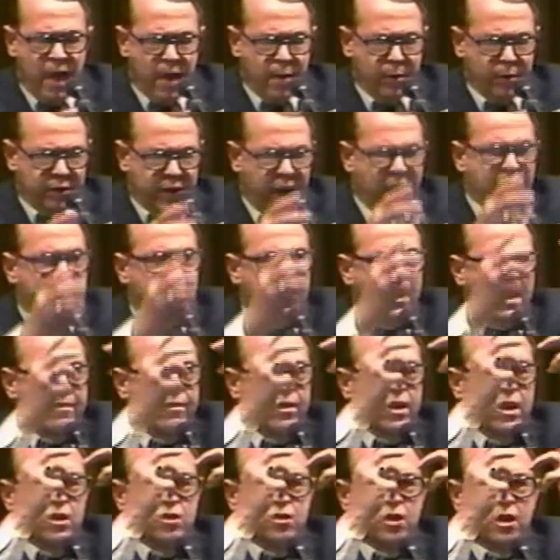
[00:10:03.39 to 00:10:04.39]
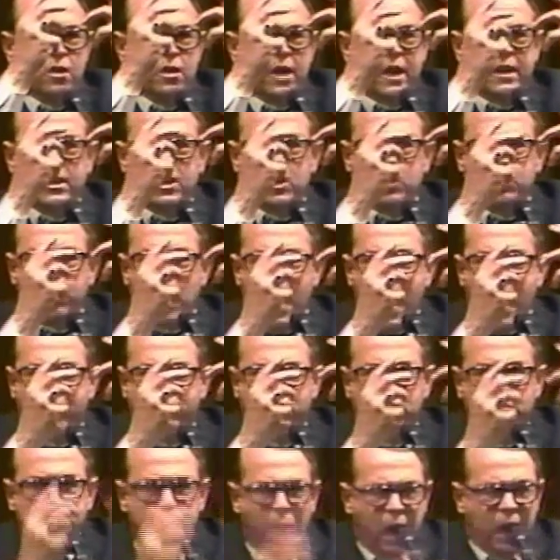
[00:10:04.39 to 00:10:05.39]
And when David Livingstone laid his
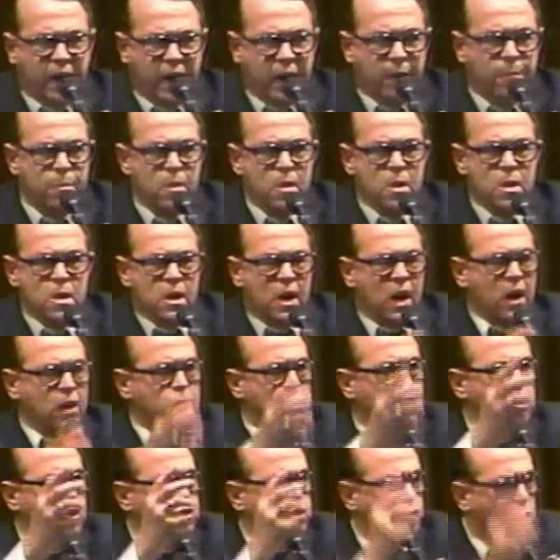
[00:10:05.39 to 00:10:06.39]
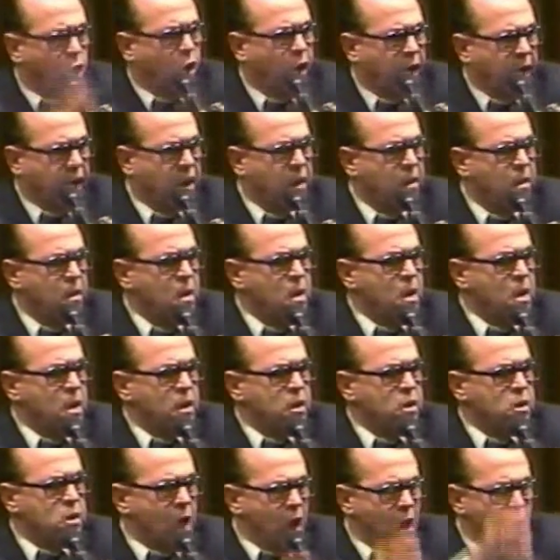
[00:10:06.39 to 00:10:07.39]
wife's body in the soil,
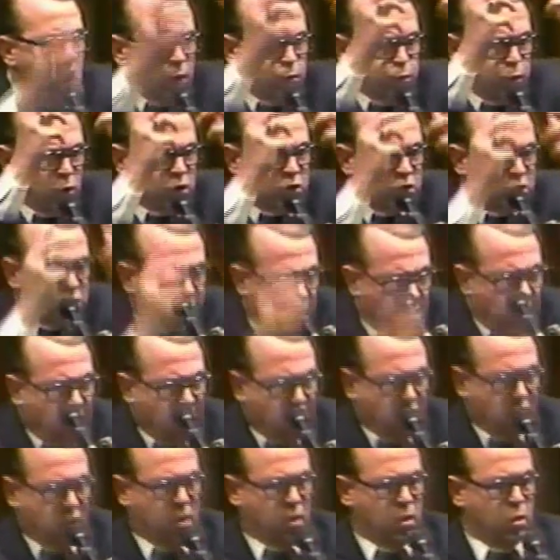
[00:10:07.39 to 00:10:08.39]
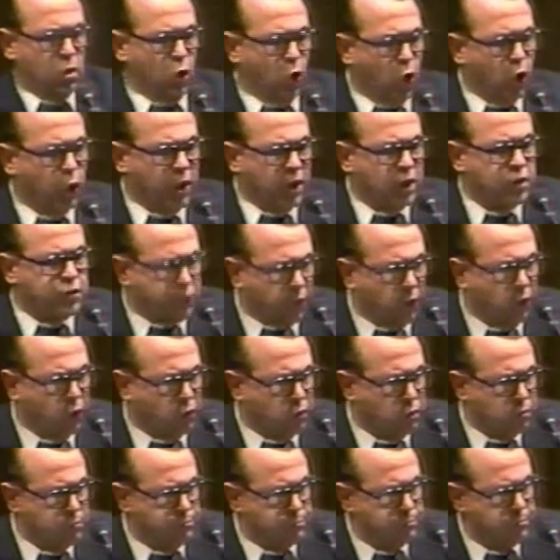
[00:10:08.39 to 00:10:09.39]
God was still on his
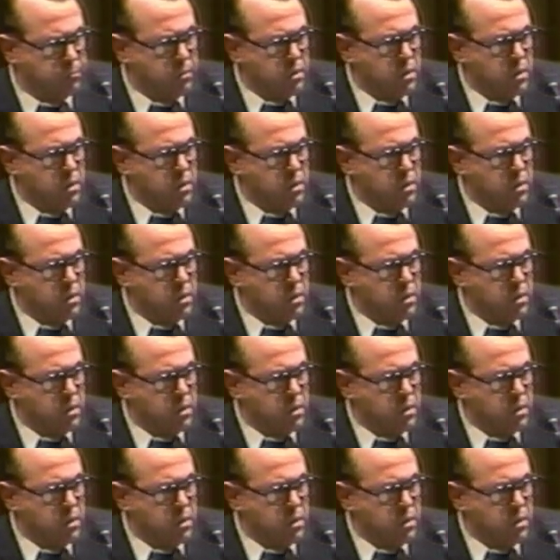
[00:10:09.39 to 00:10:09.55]
throne.